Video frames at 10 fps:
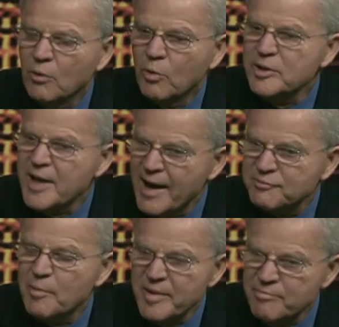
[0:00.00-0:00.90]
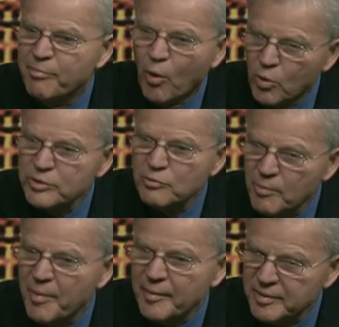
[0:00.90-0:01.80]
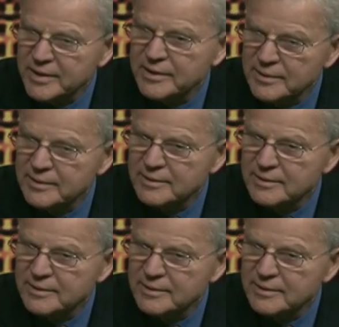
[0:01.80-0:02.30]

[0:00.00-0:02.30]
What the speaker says: What, do you have to be born Republican?